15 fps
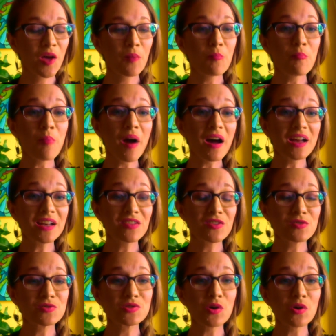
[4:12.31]
But
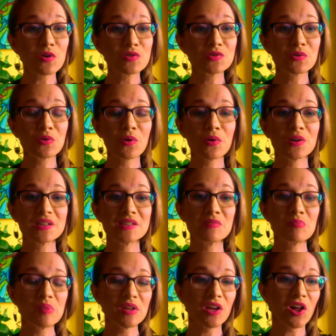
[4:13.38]
there's also going to
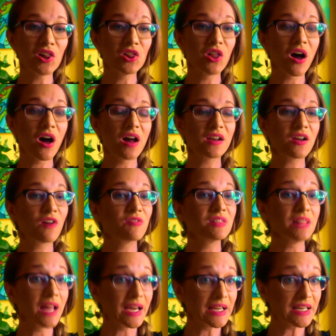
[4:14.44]
be a lot of
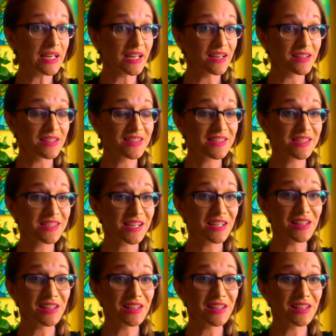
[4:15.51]
lightness,